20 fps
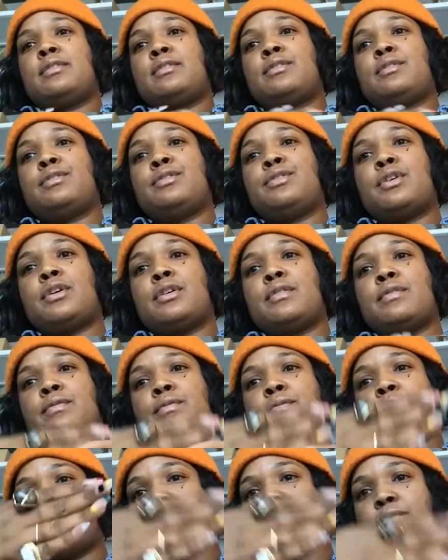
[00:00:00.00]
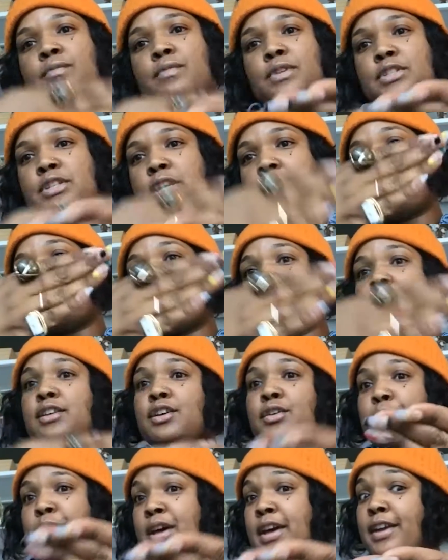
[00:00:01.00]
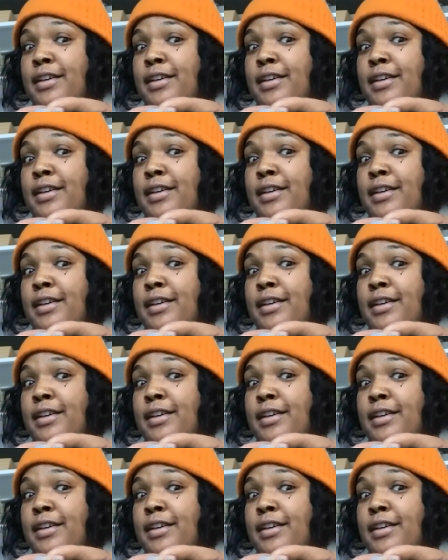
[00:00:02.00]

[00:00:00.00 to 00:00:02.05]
your vagina and your butt.